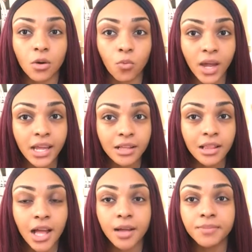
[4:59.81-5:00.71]
white
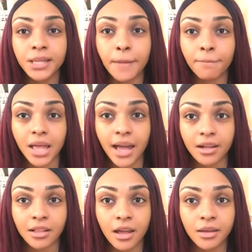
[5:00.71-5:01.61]
clubs and black
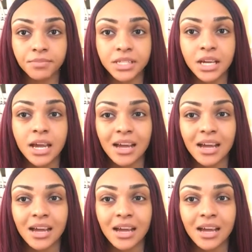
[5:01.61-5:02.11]
clubs,